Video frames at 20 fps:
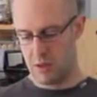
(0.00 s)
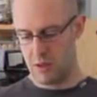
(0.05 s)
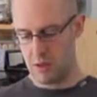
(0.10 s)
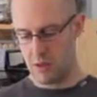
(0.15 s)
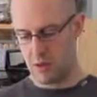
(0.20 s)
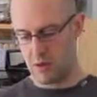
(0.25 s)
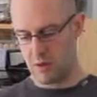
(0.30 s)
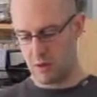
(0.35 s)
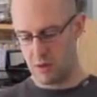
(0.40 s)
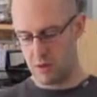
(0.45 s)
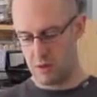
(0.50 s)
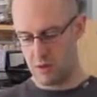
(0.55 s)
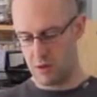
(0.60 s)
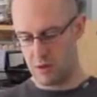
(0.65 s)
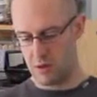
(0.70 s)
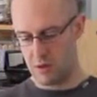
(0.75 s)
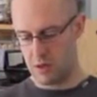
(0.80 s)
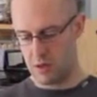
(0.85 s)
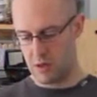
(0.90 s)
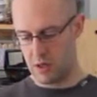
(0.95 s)
So
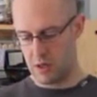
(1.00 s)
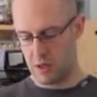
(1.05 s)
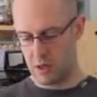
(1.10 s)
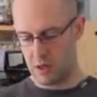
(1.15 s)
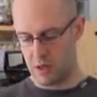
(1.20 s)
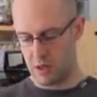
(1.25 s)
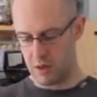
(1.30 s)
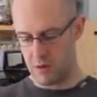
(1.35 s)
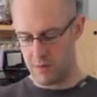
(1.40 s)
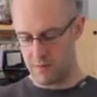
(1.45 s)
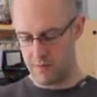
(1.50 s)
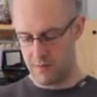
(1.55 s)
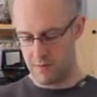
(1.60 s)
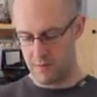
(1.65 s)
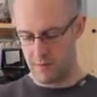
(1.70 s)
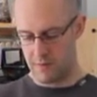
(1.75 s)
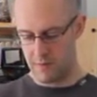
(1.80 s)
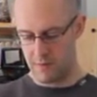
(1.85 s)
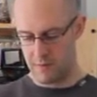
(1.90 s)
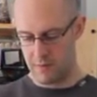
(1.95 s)
there you go.
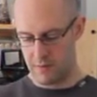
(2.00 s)
You